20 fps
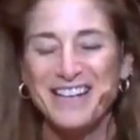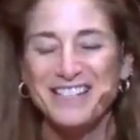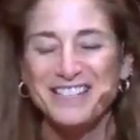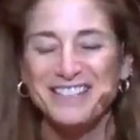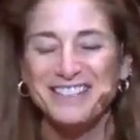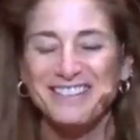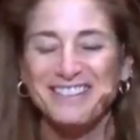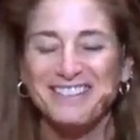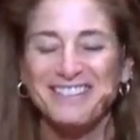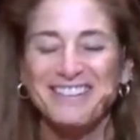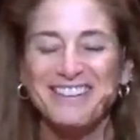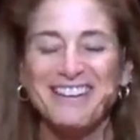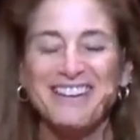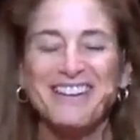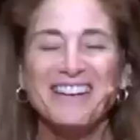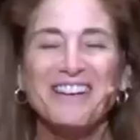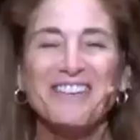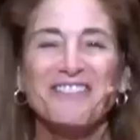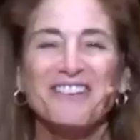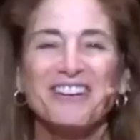So
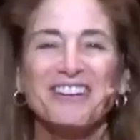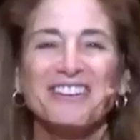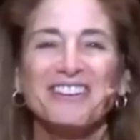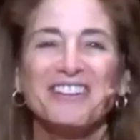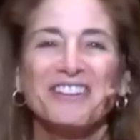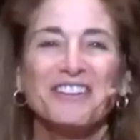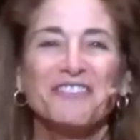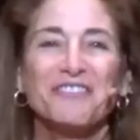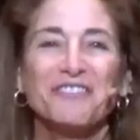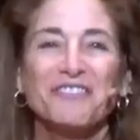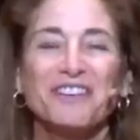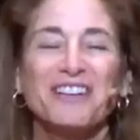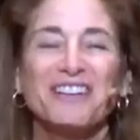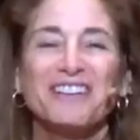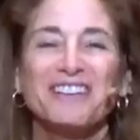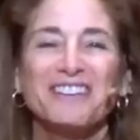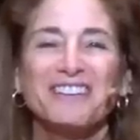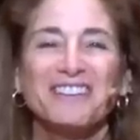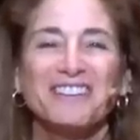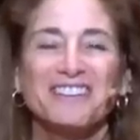he finally
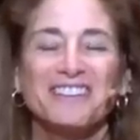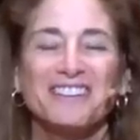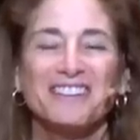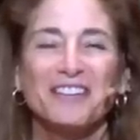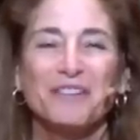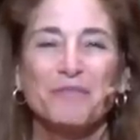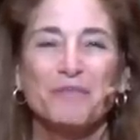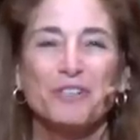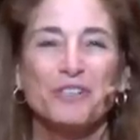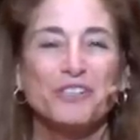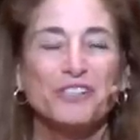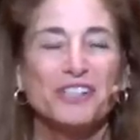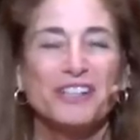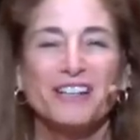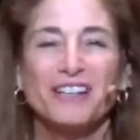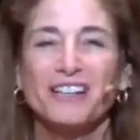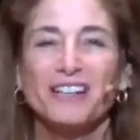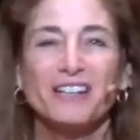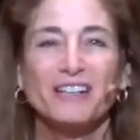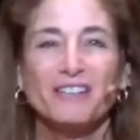confronted the uh,
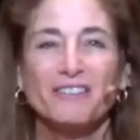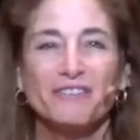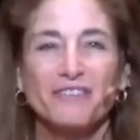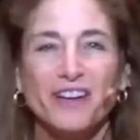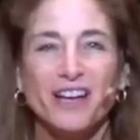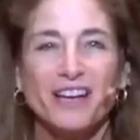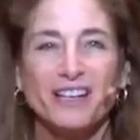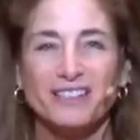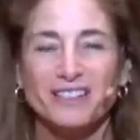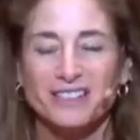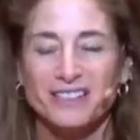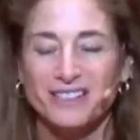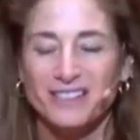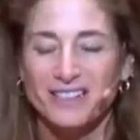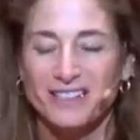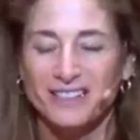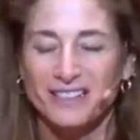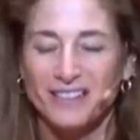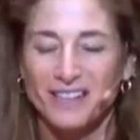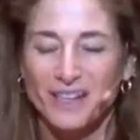merchant, and he
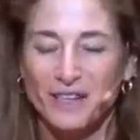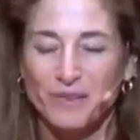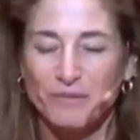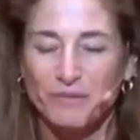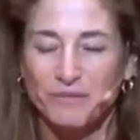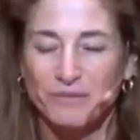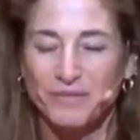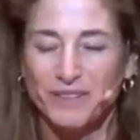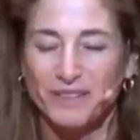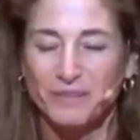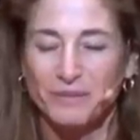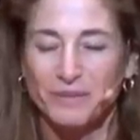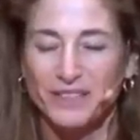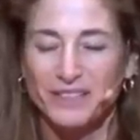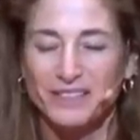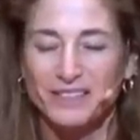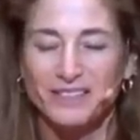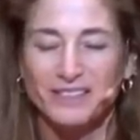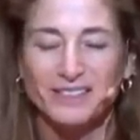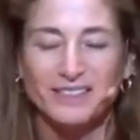confessed, and, and, and
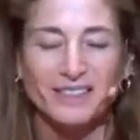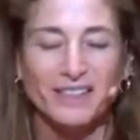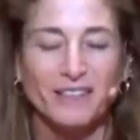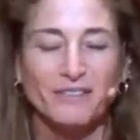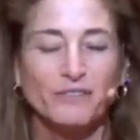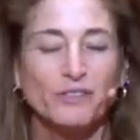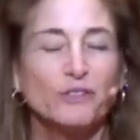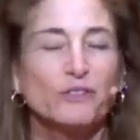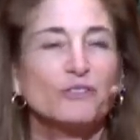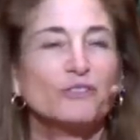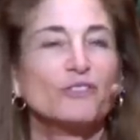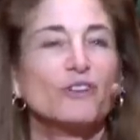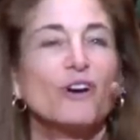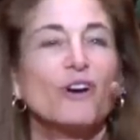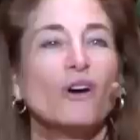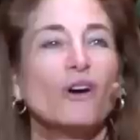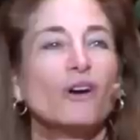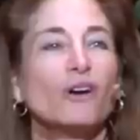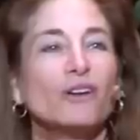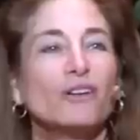basically said, "I've used
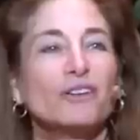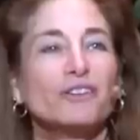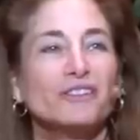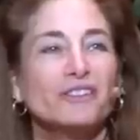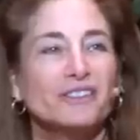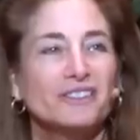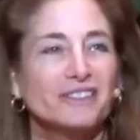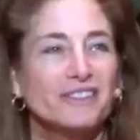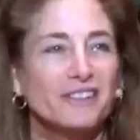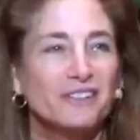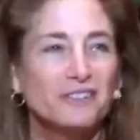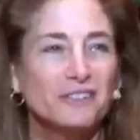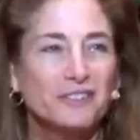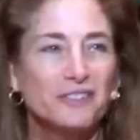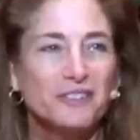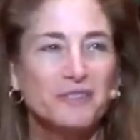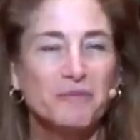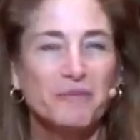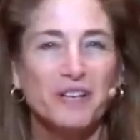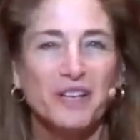all the
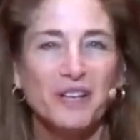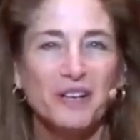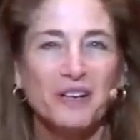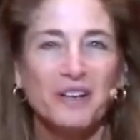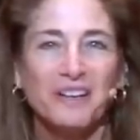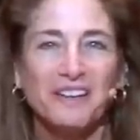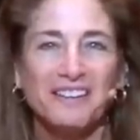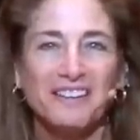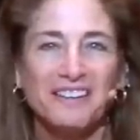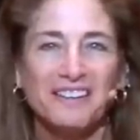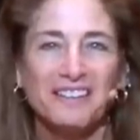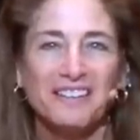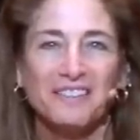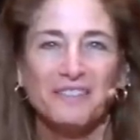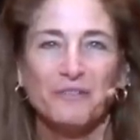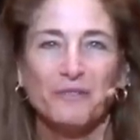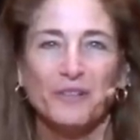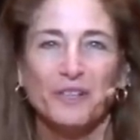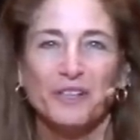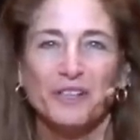skills of my art.
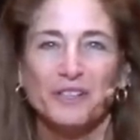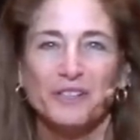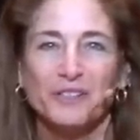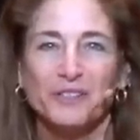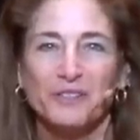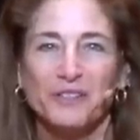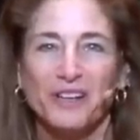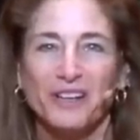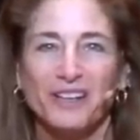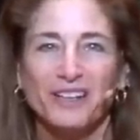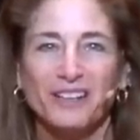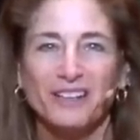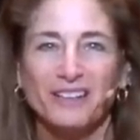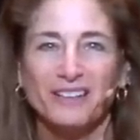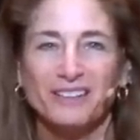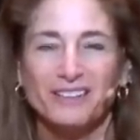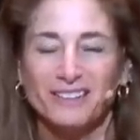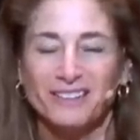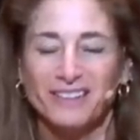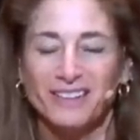Where did you hide
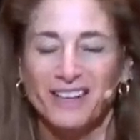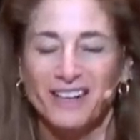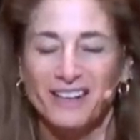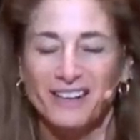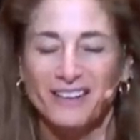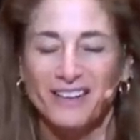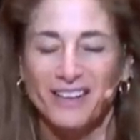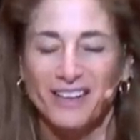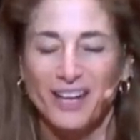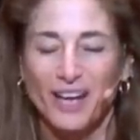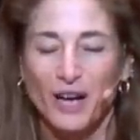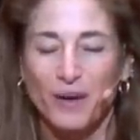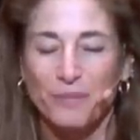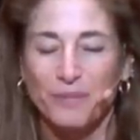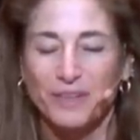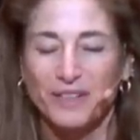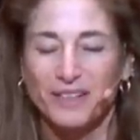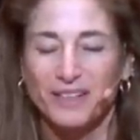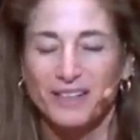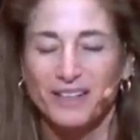it? Like, how did that
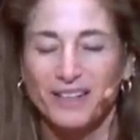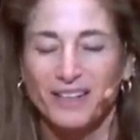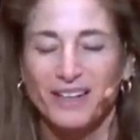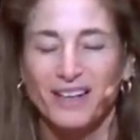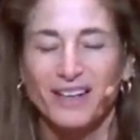happen?"